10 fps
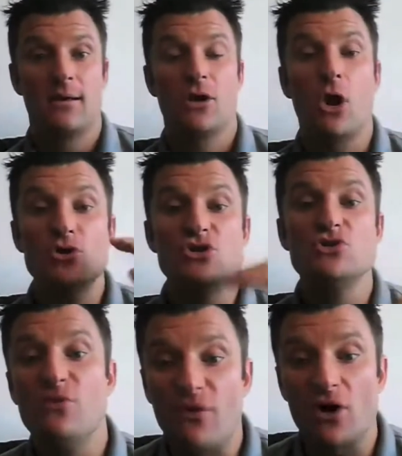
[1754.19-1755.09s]
Coaches
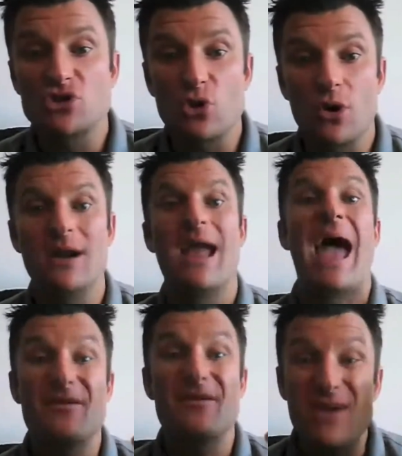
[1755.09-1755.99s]
who fall short
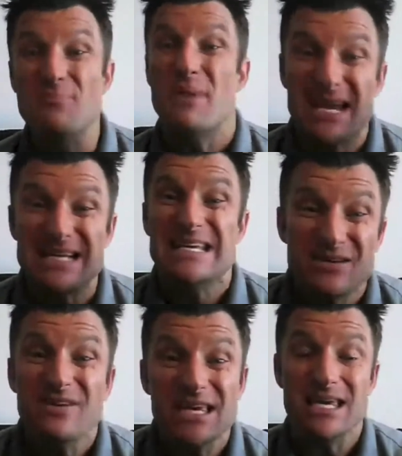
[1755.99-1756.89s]
have a big
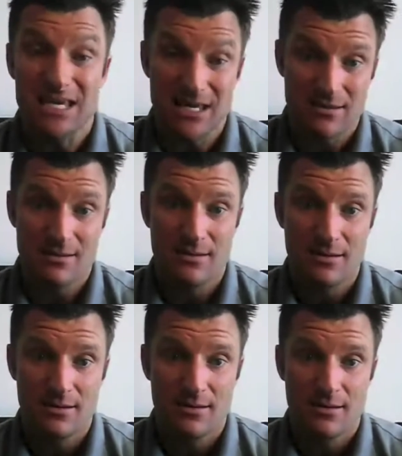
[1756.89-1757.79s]
TV.
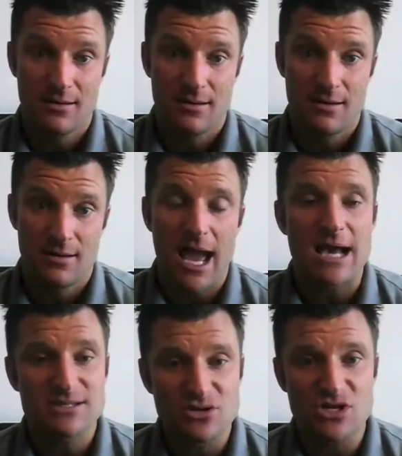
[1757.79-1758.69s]

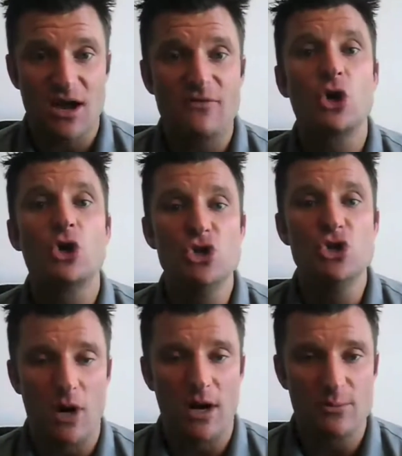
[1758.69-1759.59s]
Ask yourself, how good do you
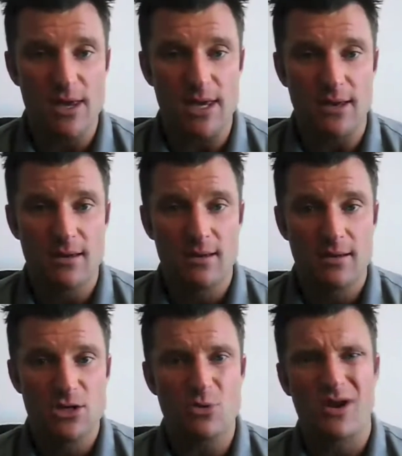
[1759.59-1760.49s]
want to be?
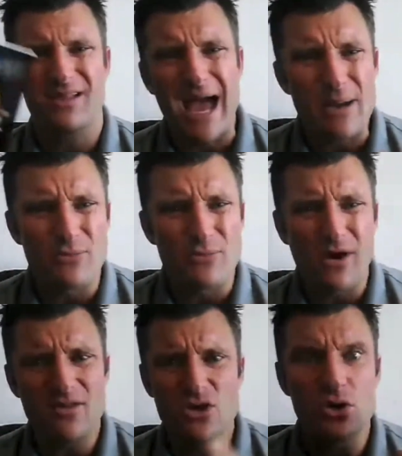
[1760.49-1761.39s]
Do you want a
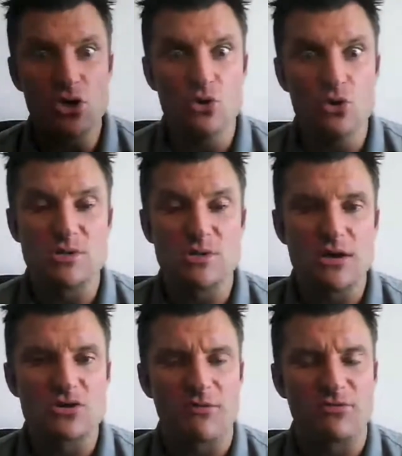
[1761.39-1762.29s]
library that you can use to
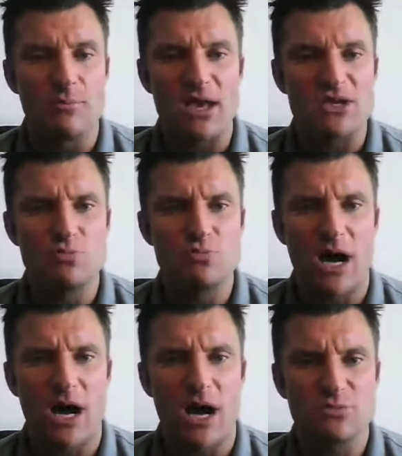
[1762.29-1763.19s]
make yourself the best you
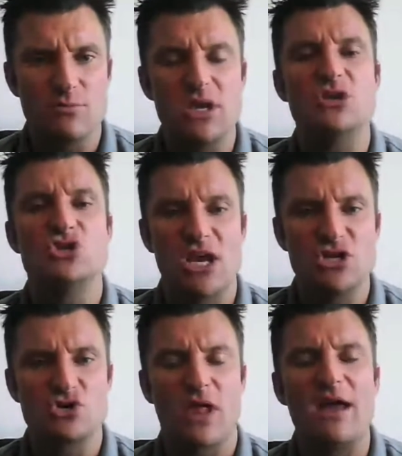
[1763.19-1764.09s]
possibly can be and
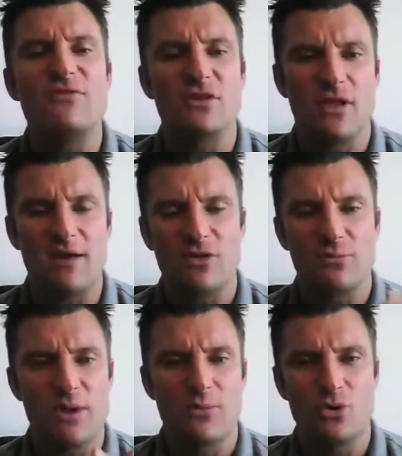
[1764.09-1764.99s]
change your life and the
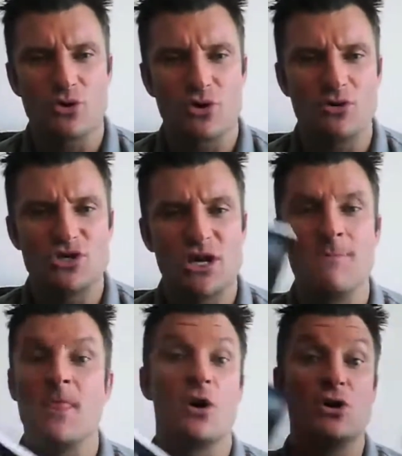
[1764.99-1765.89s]
life of the people who you're
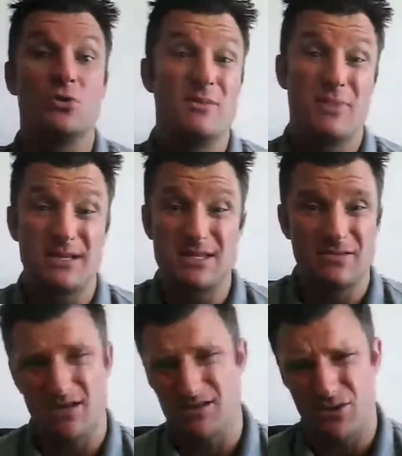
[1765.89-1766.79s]
coaching? Or do you want a big
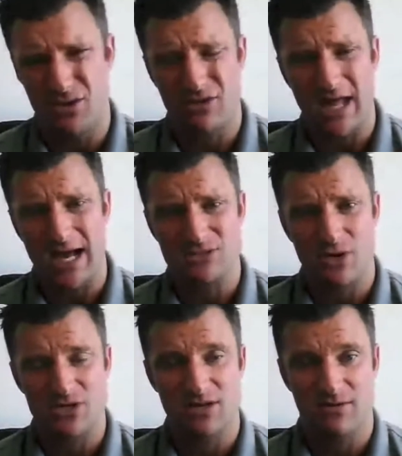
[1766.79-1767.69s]
TV so you can relax
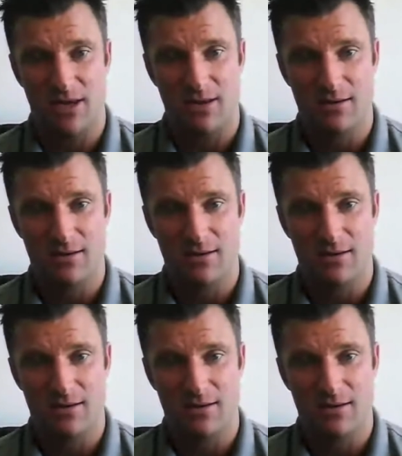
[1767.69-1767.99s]
and watch TV?